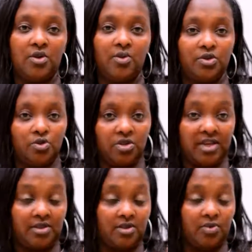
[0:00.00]
We do
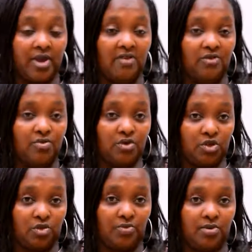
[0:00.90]
that, we have a
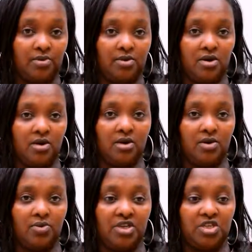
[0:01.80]
bookshop
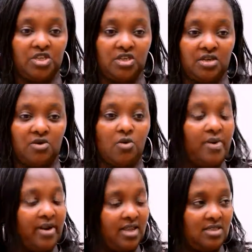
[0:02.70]
uh, which uh,
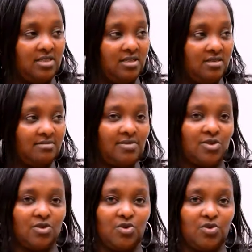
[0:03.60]
operates,
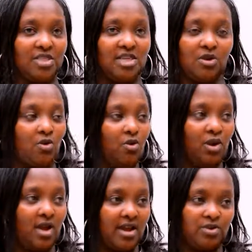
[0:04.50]
so we sell all
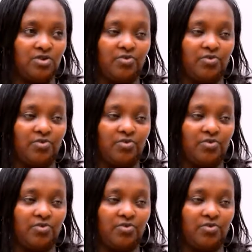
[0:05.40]
kinds